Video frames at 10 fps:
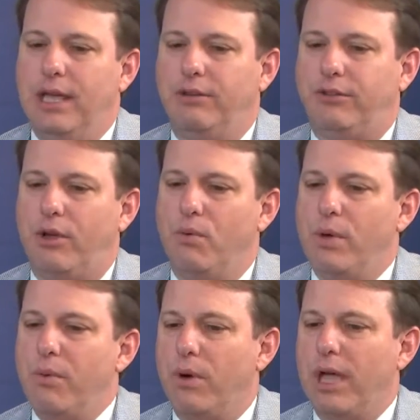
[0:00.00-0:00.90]
And so
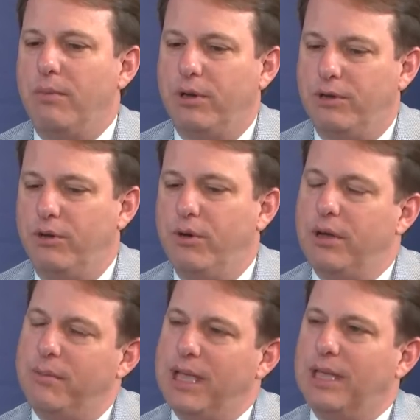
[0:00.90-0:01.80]
we were able to do
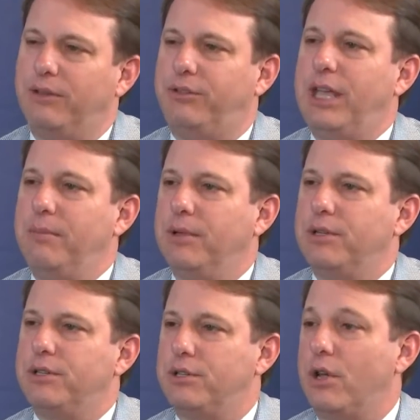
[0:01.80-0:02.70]
it and make it
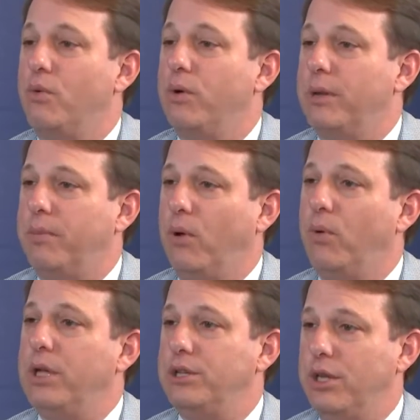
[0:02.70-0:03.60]
seamless, so when
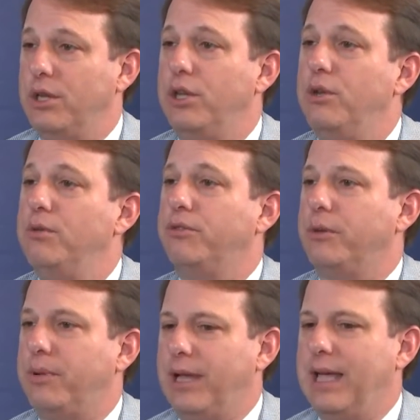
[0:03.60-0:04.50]
employees use
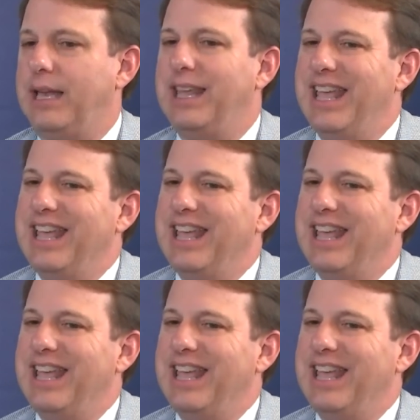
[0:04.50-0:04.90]
the plan,